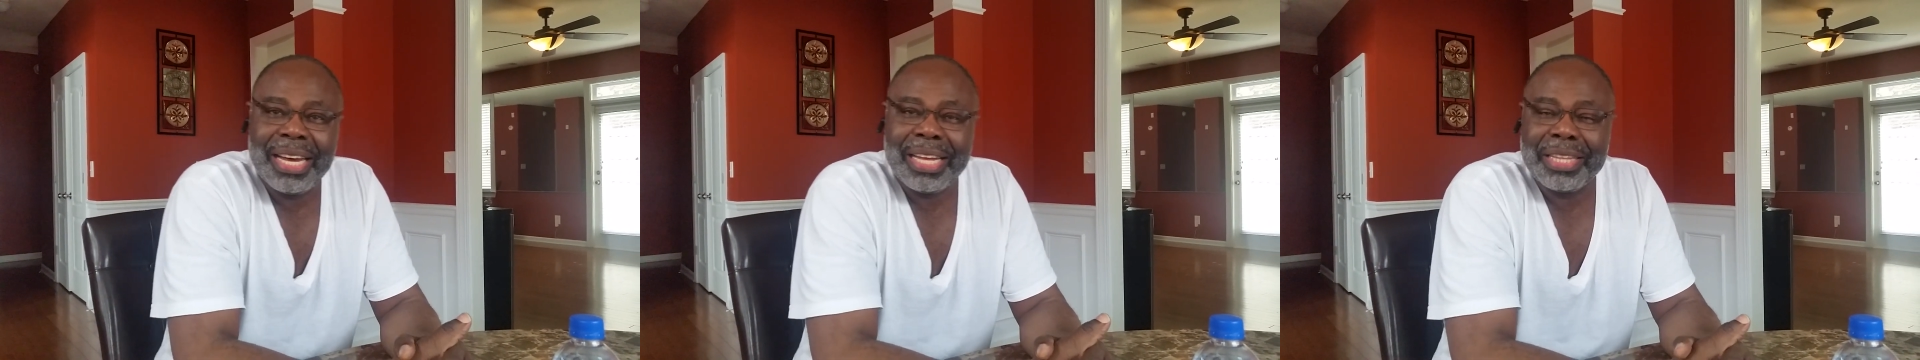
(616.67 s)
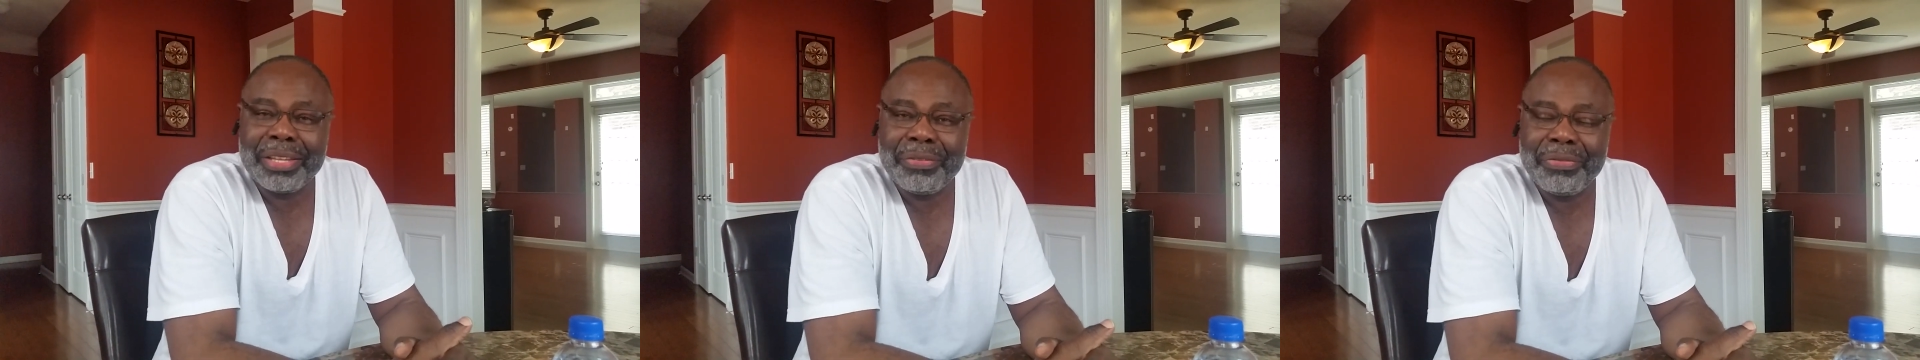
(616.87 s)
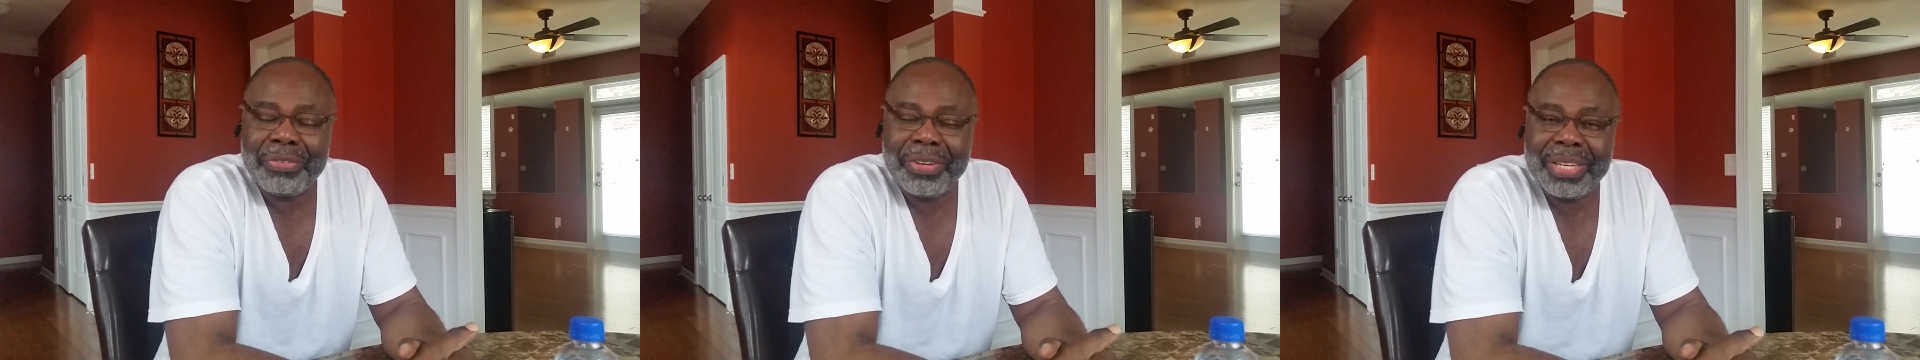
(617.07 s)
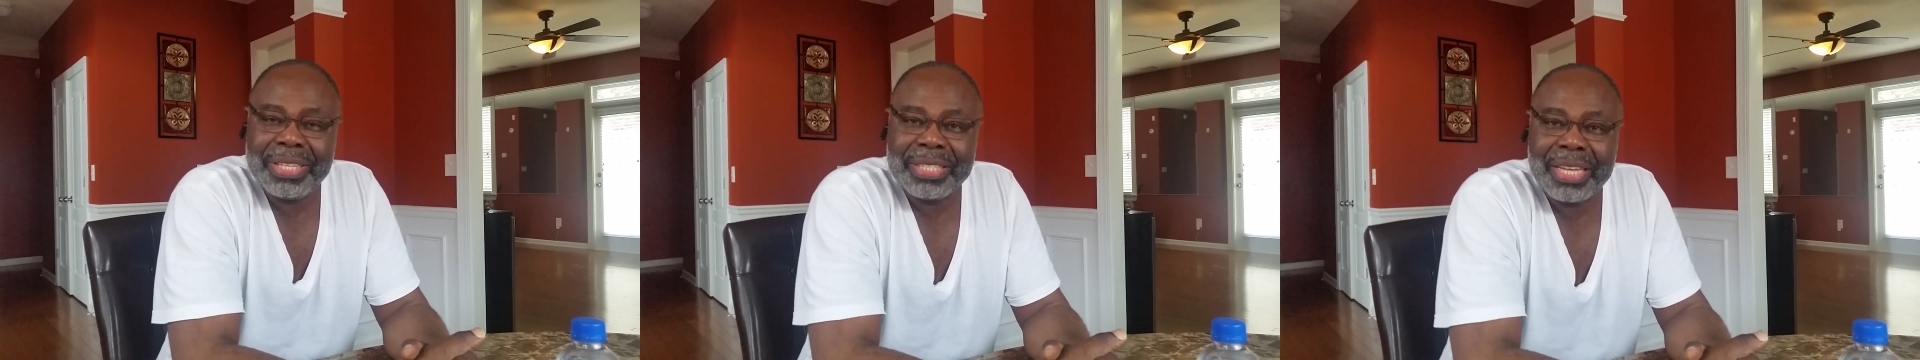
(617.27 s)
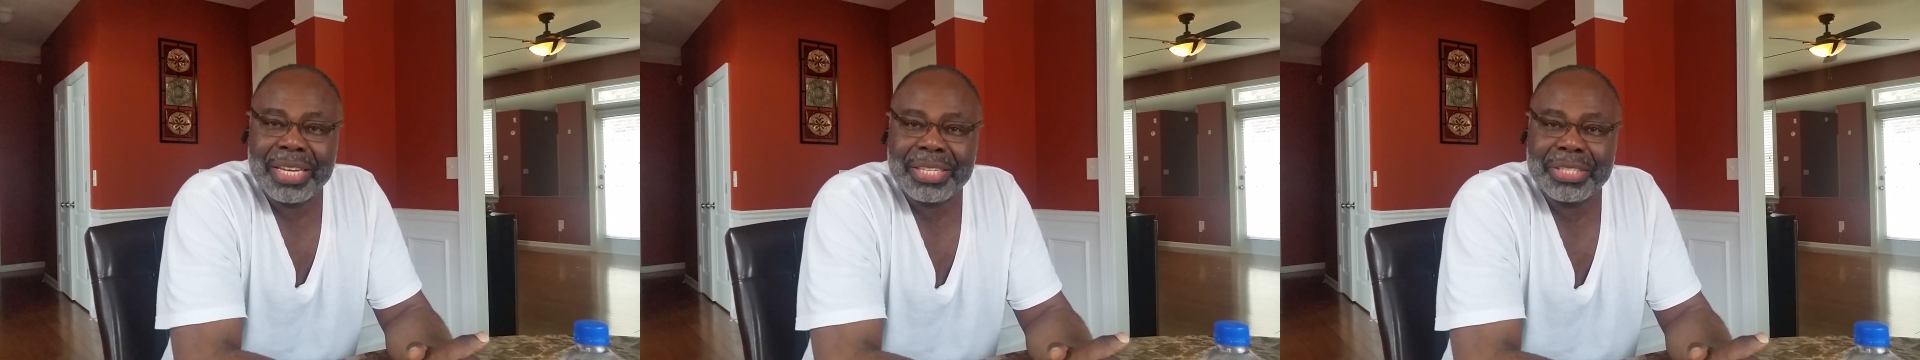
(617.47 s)
and the
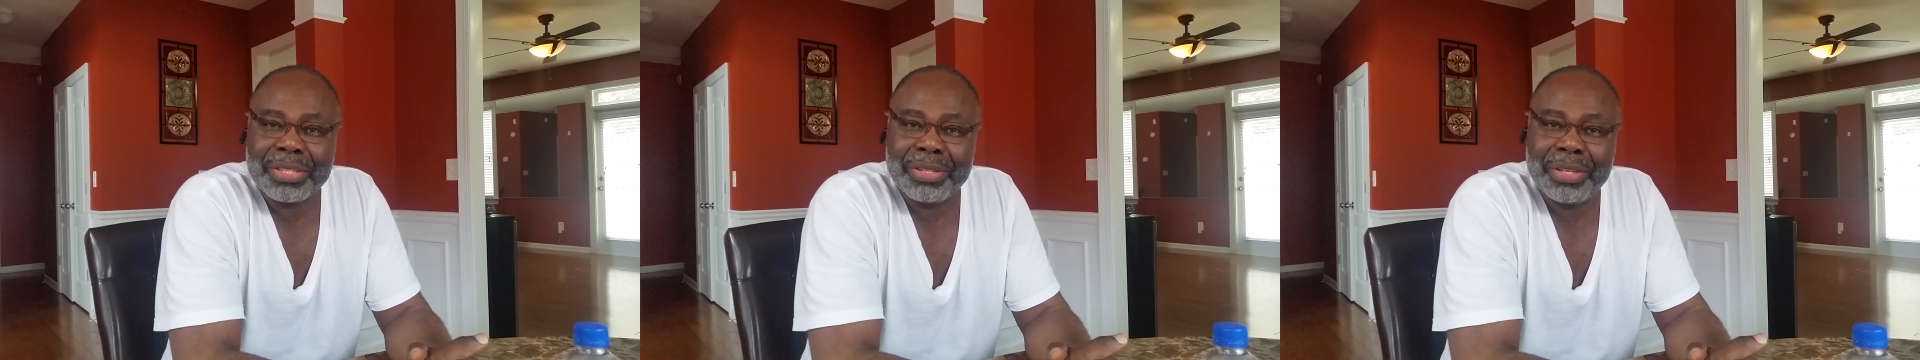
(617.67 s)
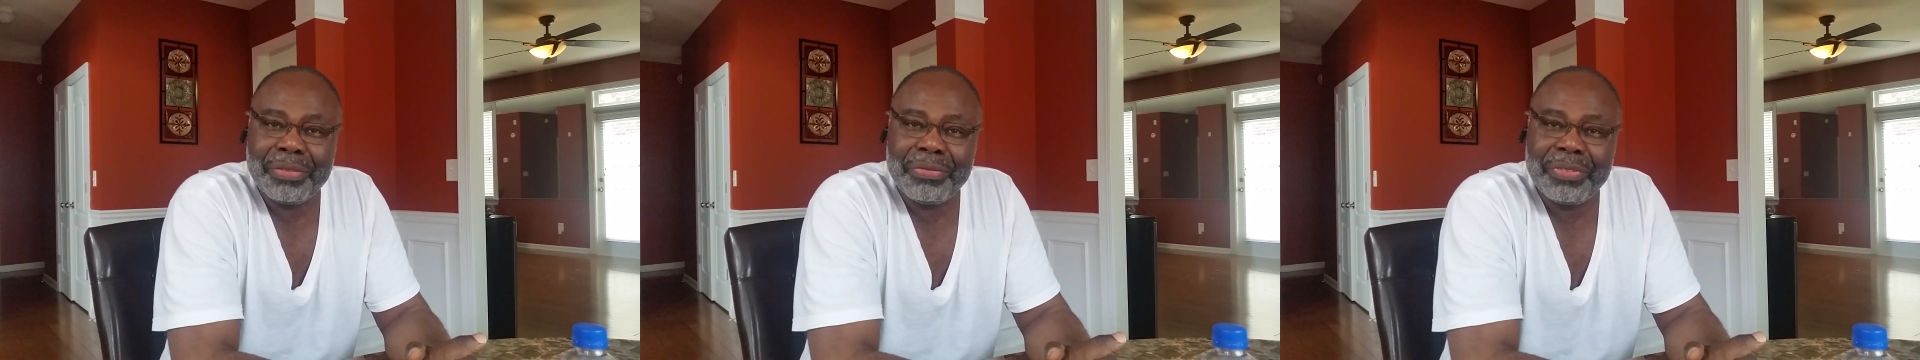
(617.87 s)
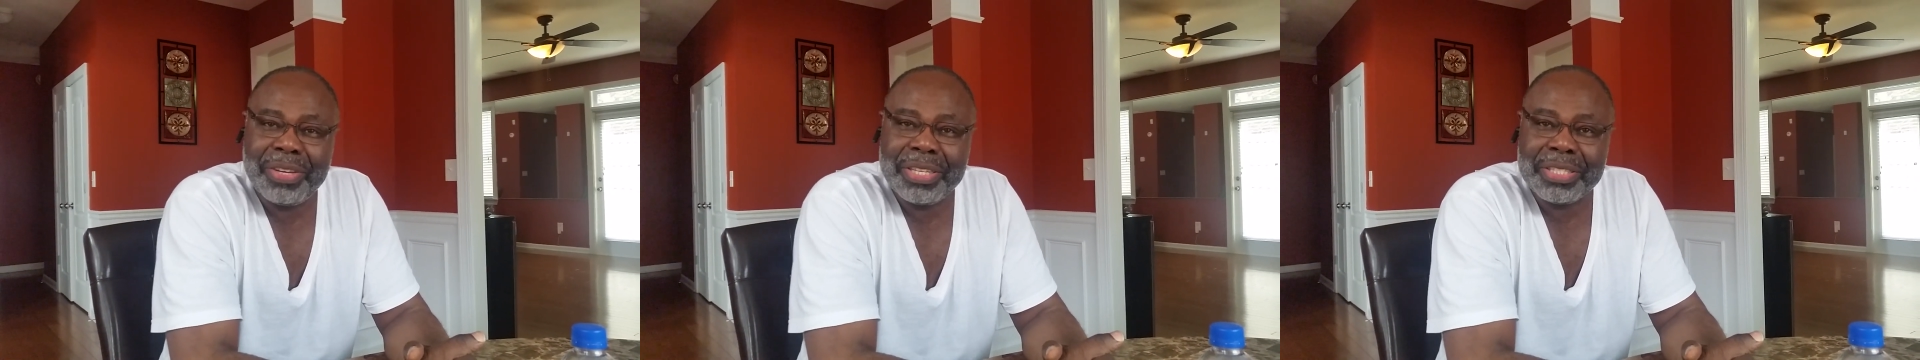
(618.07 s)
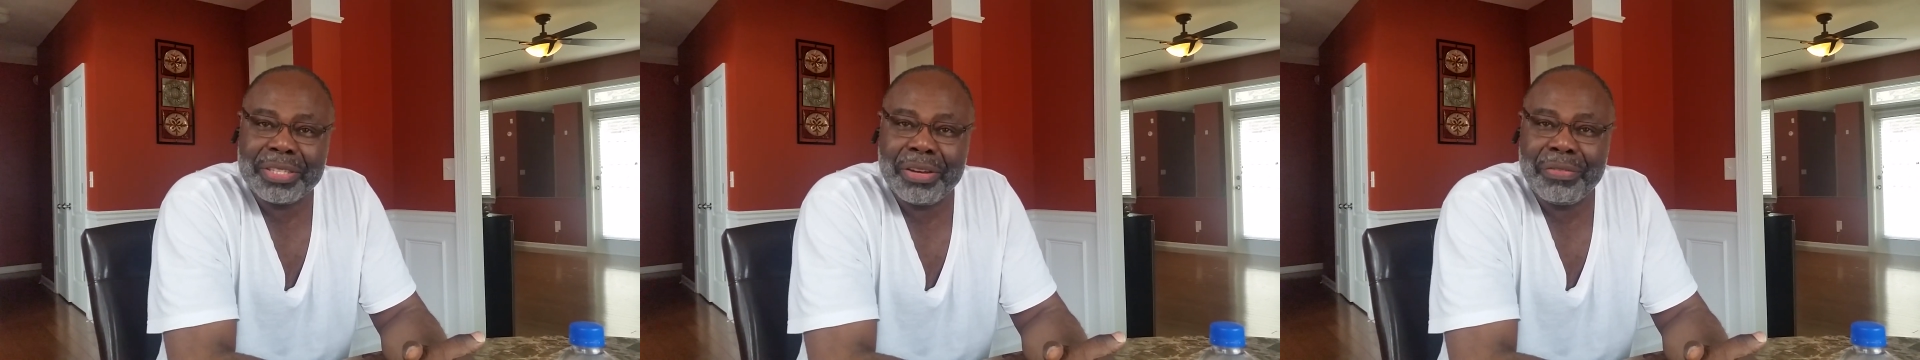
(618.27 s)
face and saw the face